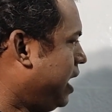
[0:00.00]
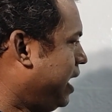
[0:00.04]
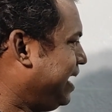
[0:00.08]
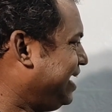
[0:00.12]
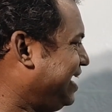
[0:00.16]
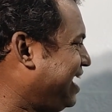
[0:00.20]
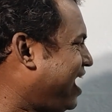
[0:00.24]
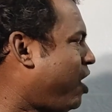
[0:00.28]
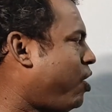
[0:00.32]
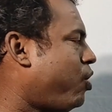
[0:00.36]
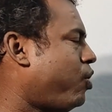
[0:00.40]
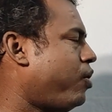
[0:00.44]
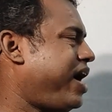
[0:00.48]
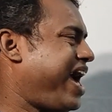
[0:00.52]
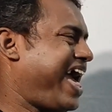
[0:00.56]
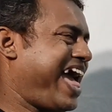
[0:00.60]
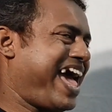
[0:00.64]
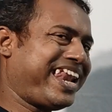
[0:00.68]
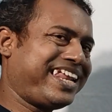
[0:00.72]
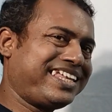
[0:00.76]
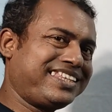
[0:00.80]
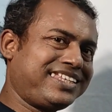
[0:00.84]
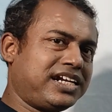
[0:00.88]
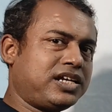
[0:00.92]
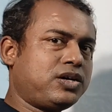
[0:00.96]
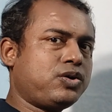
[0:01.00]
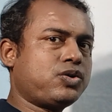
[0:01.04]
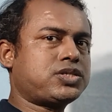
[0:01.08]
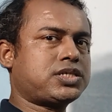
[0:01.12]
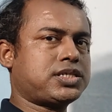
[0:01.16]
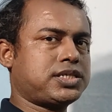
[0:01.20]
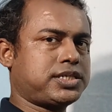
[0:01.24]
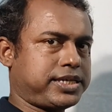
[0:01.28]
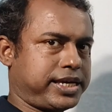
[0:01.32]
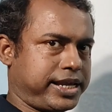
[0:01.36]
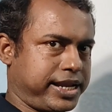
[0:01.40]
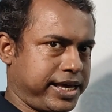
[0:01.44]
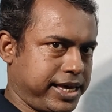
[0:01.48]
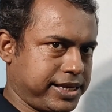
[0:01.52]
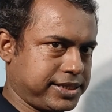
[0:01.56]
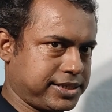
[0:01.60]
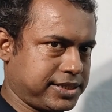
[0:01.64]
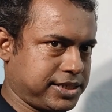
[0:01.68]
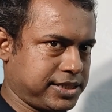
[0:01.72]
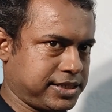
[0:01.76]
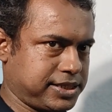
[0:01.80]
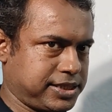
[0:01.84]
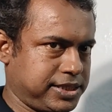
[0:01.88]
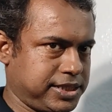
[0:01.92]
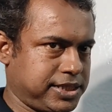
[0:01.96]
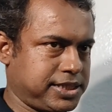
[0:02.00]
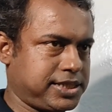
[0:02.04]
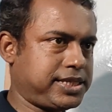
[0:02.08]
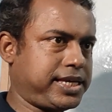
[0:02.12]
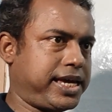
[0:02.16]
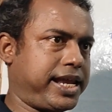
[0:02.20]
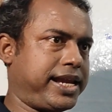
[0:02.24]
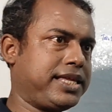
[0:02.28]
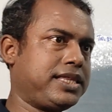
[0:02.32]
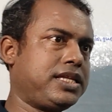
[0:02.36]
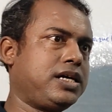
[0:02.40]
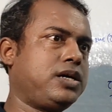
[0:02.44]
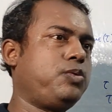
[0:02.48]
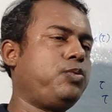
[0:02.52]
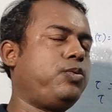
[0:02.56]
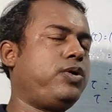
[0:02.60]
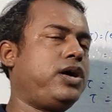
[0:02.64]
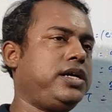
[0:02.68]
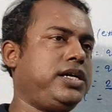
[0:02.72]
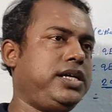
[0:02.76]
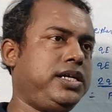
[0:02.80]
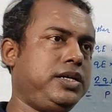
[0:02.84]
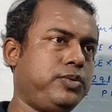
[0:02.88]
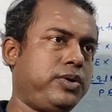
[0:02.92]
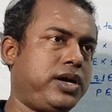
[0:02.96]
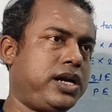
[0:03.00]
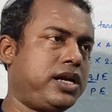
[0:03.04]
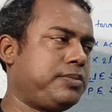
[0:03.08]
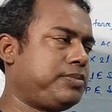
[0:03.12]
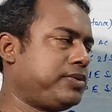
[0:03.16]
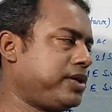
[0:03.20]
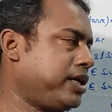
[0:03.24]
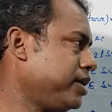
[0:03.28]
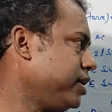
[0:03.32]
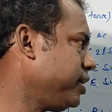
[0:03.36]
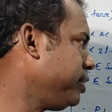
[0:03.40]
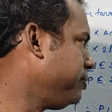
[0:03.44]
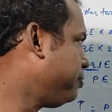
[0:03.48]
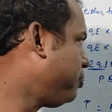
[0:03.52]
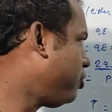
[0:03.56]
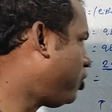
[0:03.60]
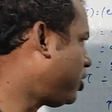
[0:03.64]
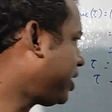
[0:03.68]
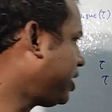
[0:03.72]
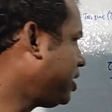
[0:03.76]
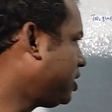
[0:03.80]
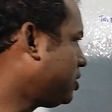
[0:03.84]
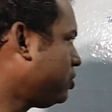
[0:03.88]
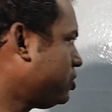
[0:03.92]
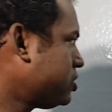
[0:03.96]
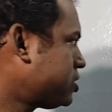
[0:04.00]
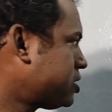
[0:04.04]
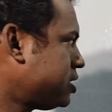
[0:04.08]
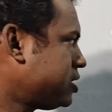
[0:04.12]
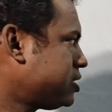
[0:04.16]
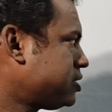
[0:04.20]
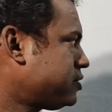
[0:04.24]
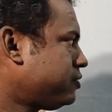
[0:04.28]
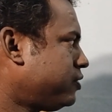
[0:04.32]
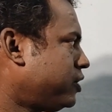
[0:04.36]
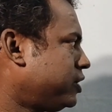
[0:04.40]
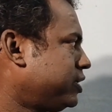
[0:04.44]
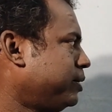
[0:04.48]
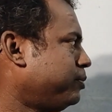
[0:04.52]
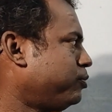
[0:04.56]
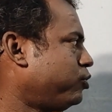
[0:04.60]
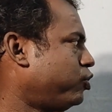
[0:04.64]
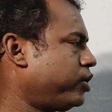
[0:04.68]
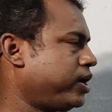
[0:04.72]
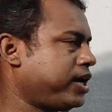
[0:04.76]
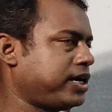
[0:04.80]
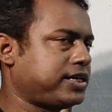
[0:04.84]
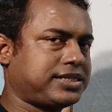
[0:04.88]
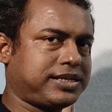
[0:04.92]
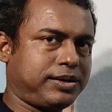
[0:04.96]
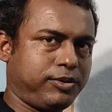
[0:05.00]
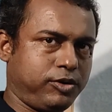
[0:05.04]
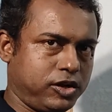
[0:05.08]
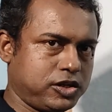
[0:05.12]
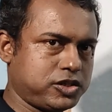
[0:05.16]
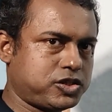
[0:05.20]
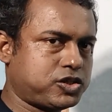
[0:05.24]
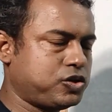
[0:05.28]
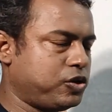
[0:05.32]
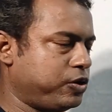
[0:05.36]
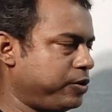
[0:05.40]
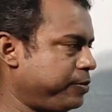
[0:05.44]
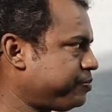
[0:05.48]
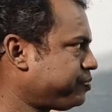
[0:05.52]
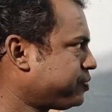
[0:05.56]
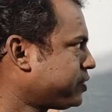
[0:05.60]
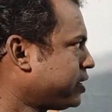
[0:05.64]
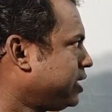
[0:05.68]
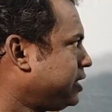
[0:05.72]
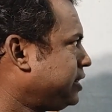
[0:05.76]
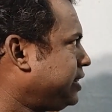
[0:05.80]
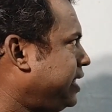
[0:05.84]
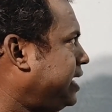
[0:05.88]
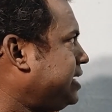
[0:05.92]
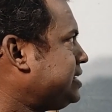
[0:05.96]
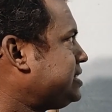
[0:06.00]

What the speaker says: Now another question arises. This is another one of the important questions for the board exam also. That